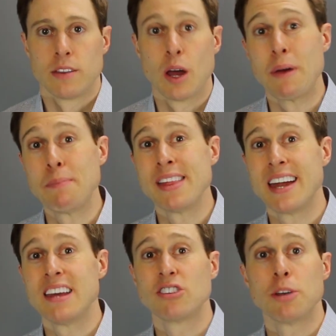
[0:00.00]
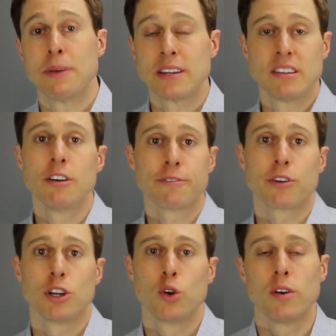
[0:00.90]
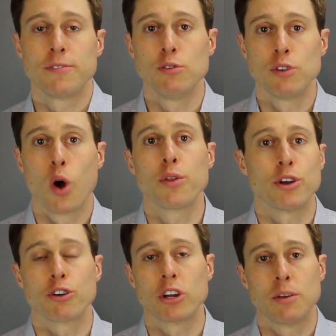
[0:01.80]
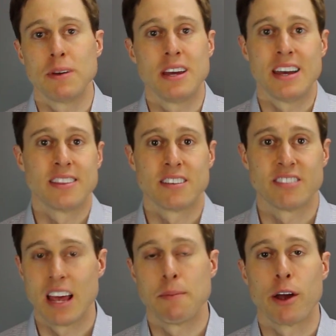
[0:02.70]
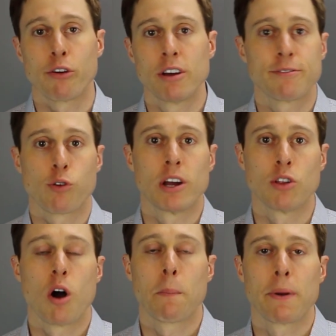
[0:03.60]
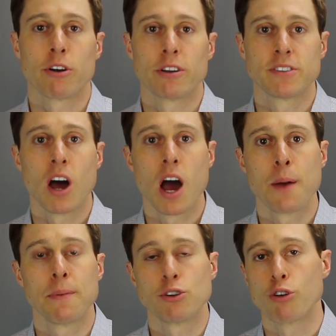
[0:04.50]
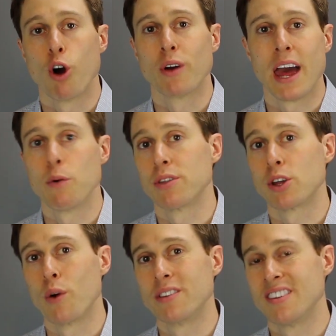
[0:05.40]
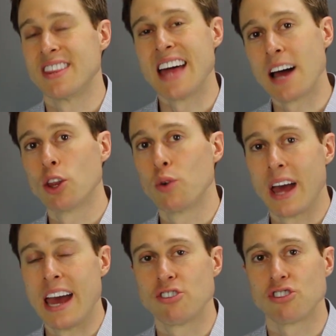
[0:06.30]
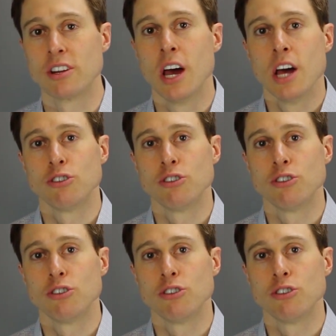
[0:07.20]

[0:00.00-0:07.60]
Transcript: Now, maybe that isn't a big deal for you if you know that you're gonna be in the same area for a long period of time and you're okay with going to that location